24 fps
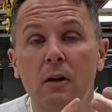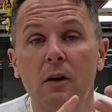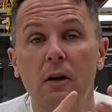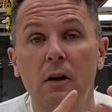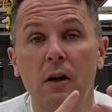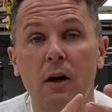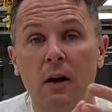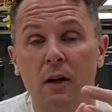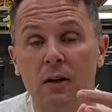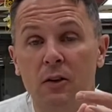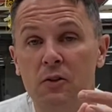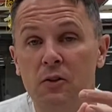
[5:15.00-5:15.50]

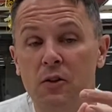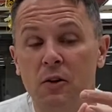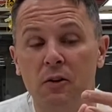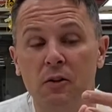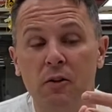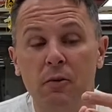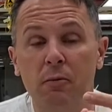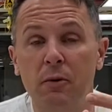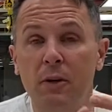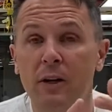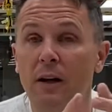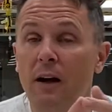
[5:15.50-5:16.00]
honors art
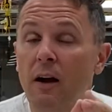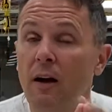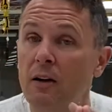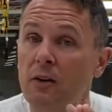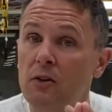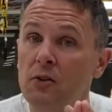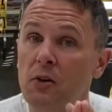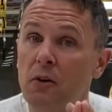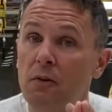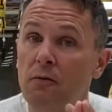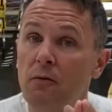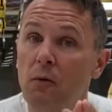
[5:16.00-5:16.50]
three, honors
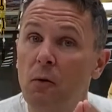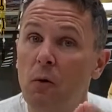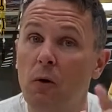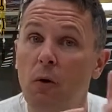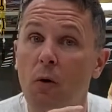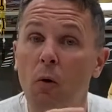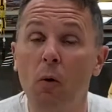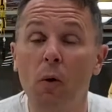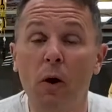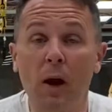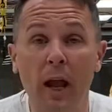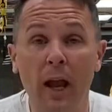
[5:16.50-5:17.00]
art four,
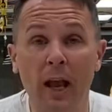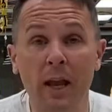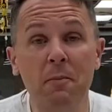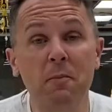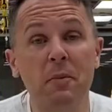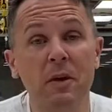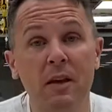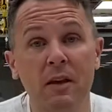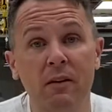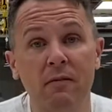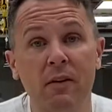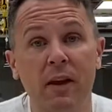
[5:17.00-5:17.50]
or
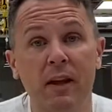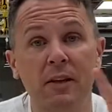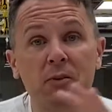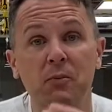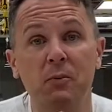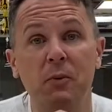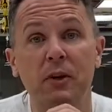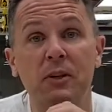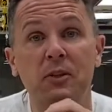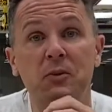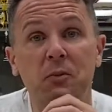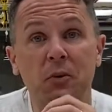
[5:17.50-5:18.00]
AP advanced
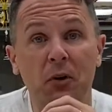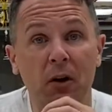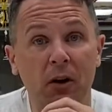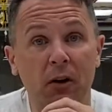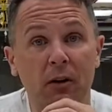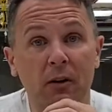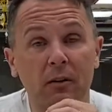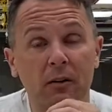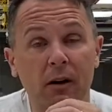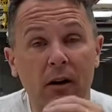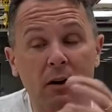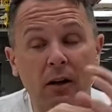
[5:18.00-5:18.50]
placement
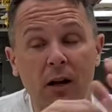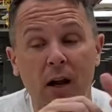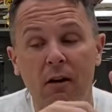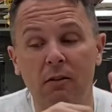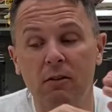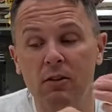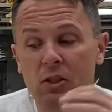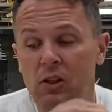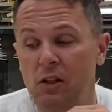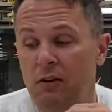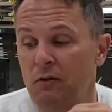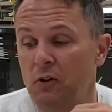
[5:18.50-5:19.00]
art, our
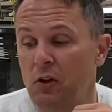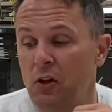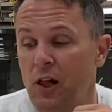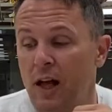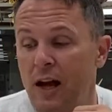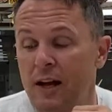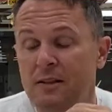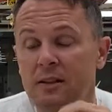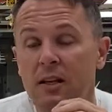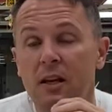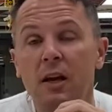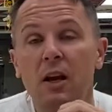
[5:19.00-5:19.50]
college level
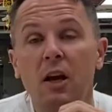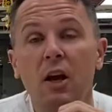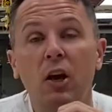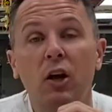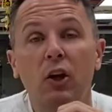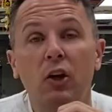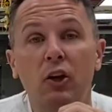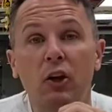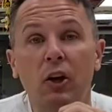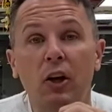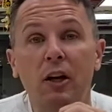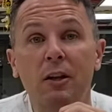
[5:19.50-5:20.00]
class,
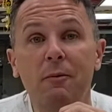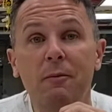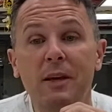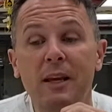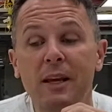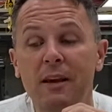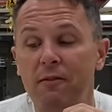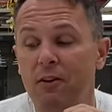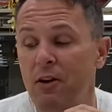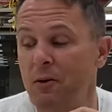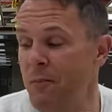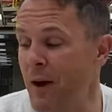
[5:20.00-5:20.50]
you're gonna be
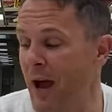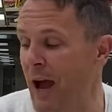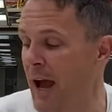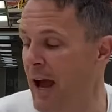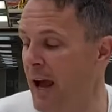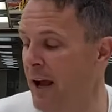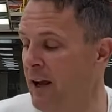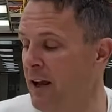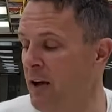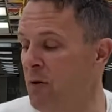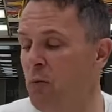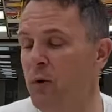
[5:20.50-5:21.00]
given a
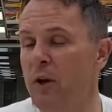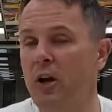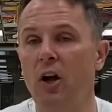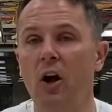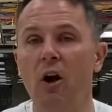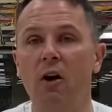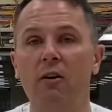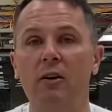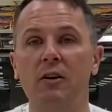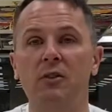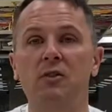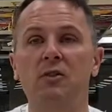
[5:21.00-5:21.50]
bag and we
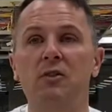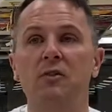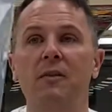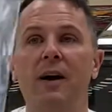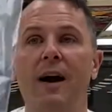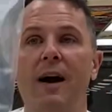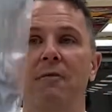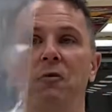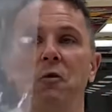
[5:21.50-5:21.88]
call it a survival